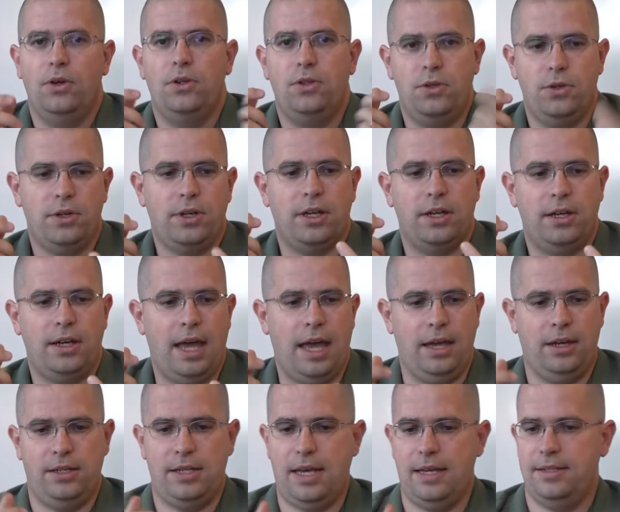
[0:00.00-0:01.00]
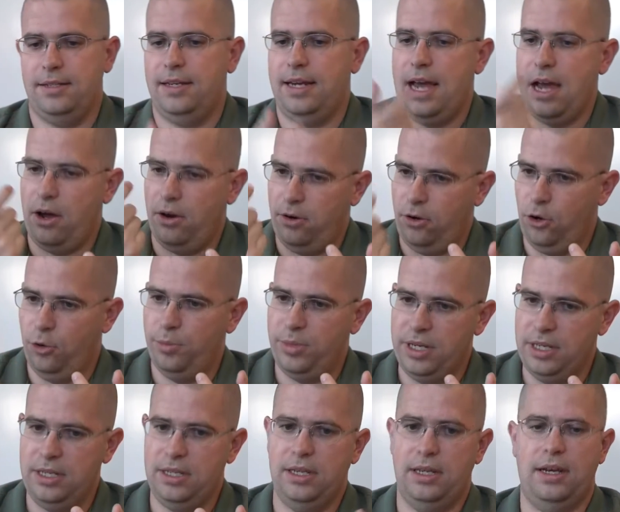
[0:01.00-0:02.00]
took it and tested out
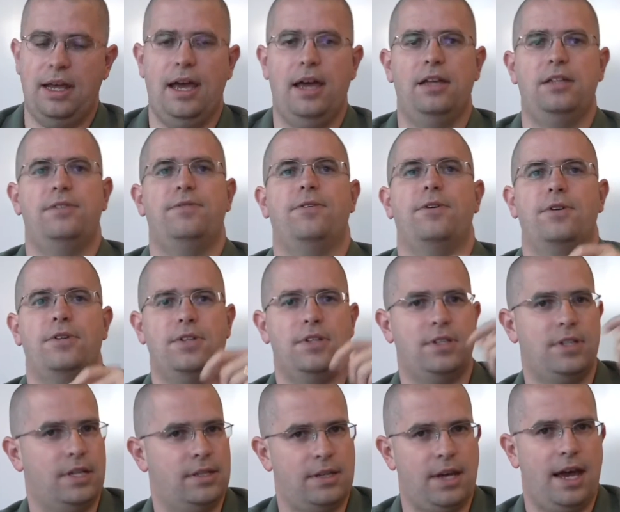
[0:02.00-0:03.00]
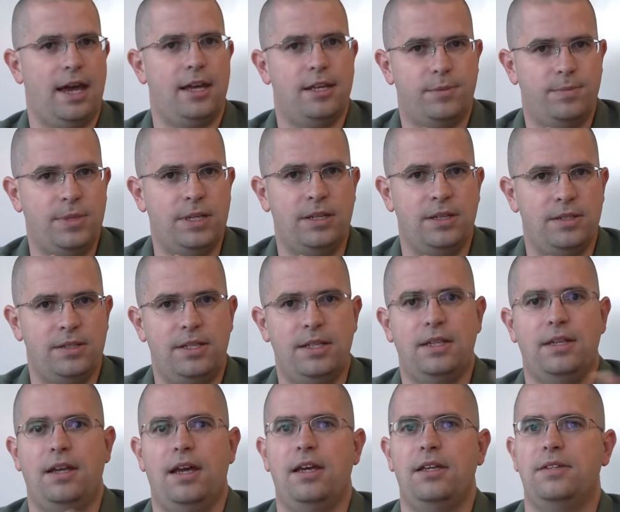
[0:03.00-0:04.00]
OpenDNS versus his ISP's
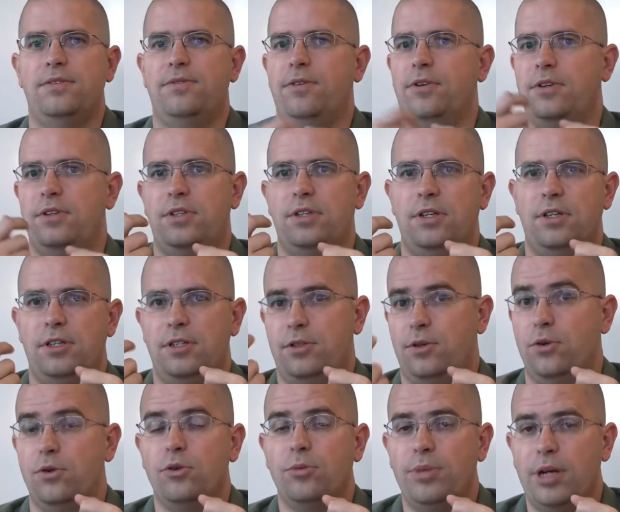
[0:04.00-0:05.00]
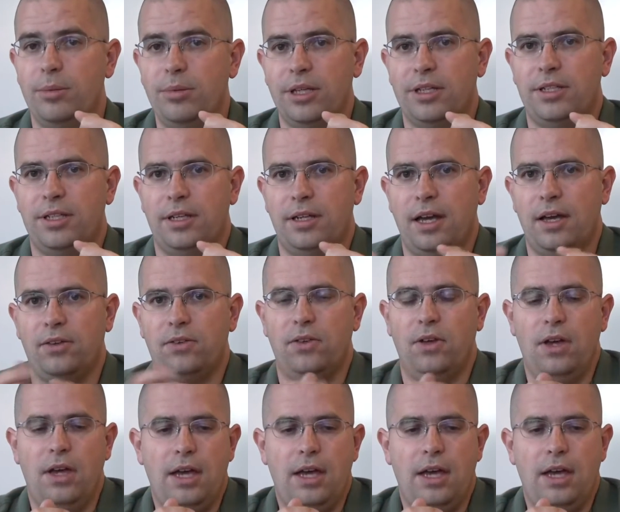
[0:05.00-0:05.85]
DNS versus Google Public DNS.